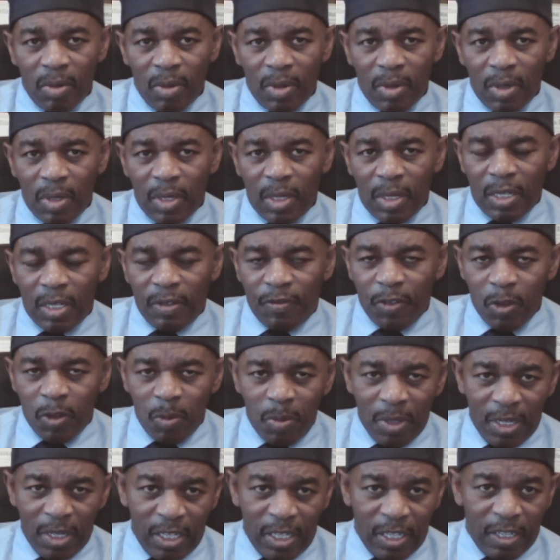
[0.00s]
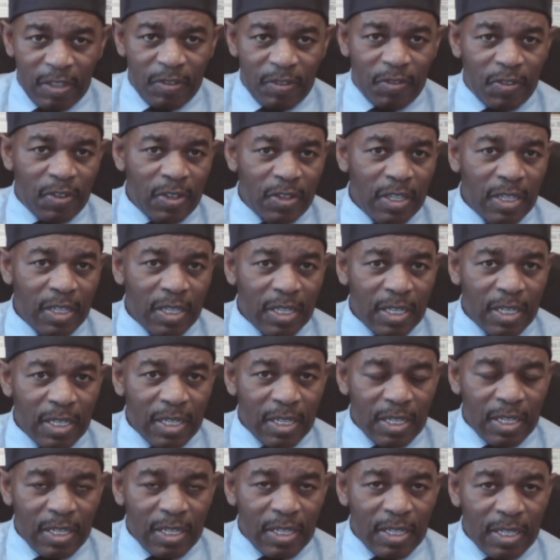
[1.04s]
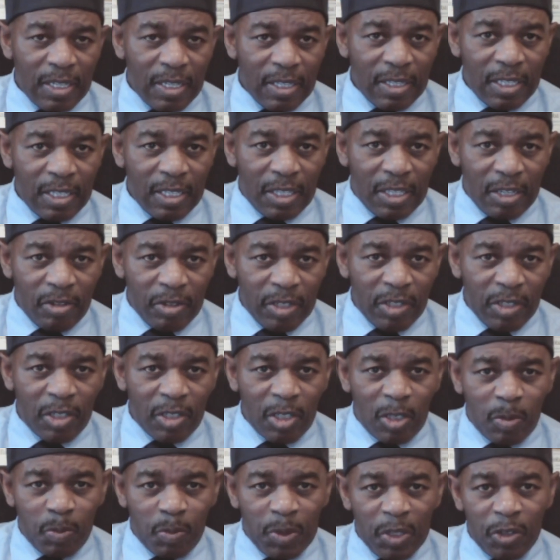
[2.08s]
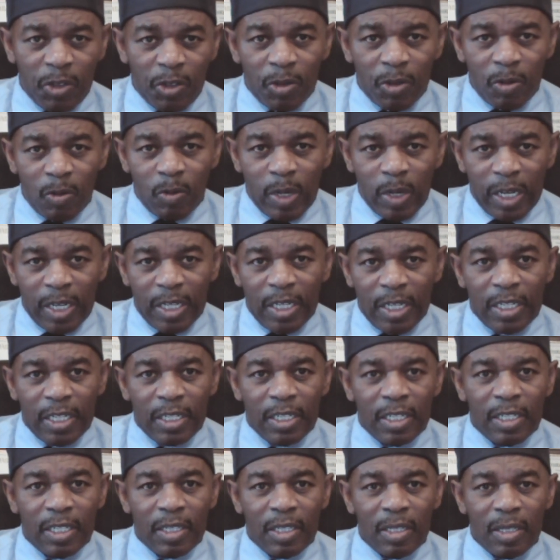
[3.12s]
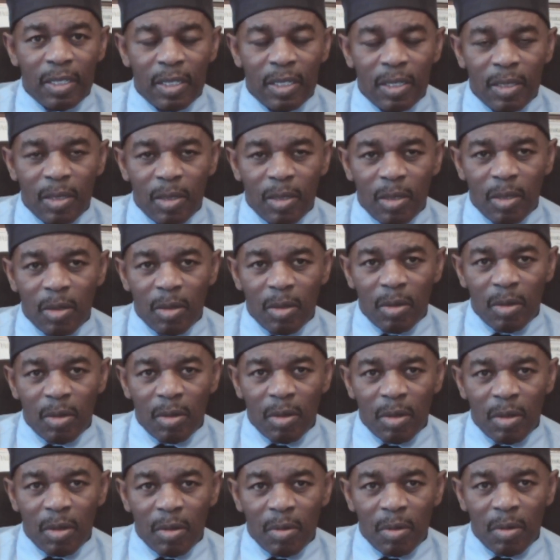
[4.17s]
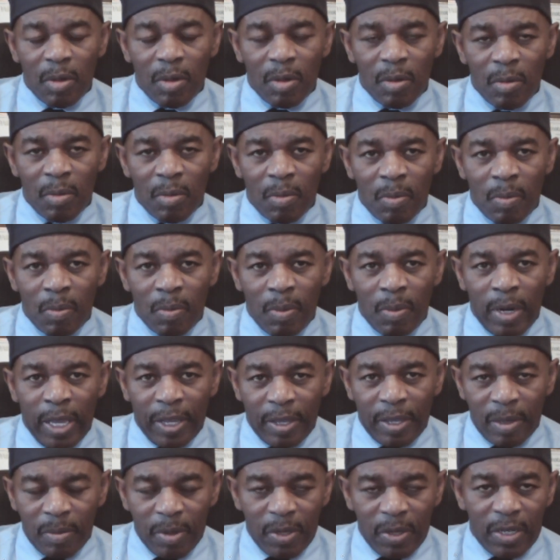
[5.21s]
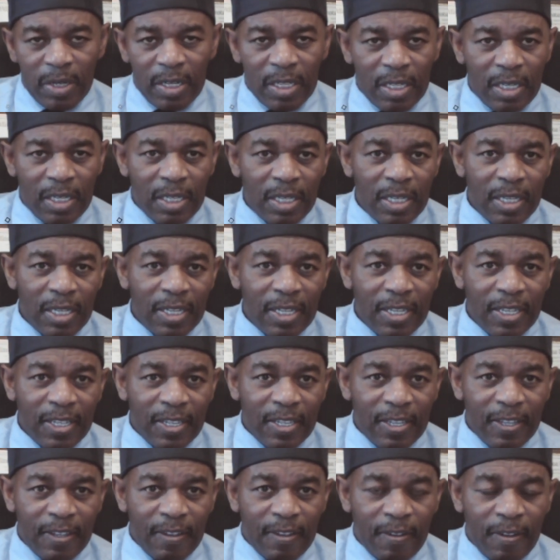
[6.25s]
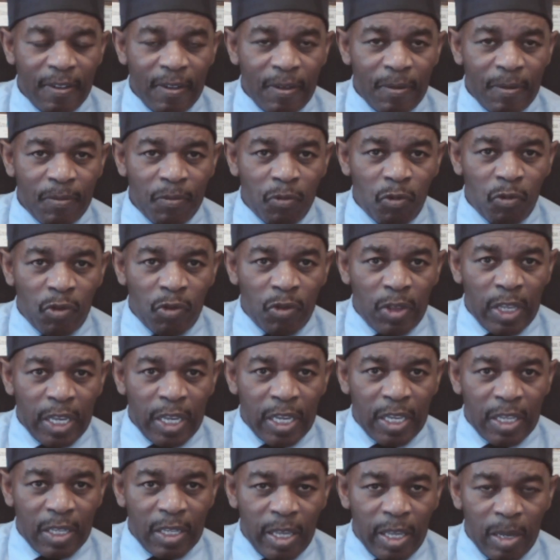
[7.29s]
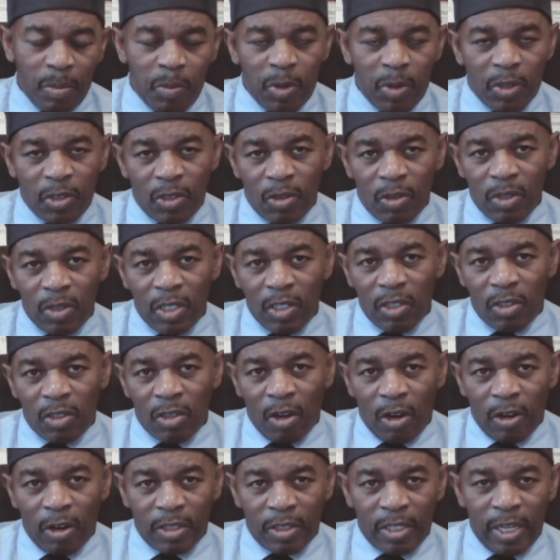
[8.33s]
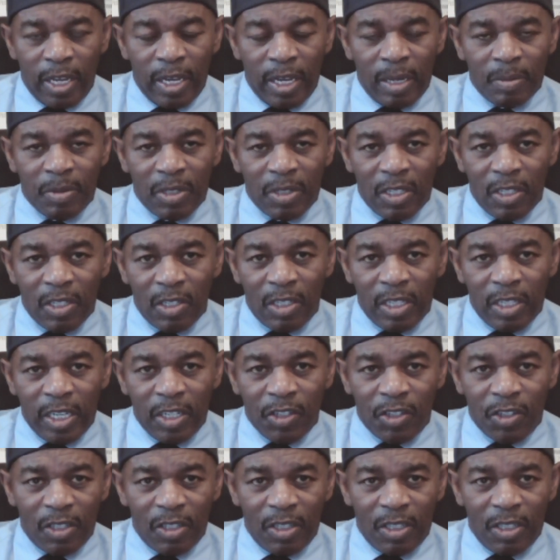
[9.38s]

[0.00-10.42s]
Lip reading: And if you believe that there is a spiritual reckoning in the Black community that can help us through these dark times in this nation,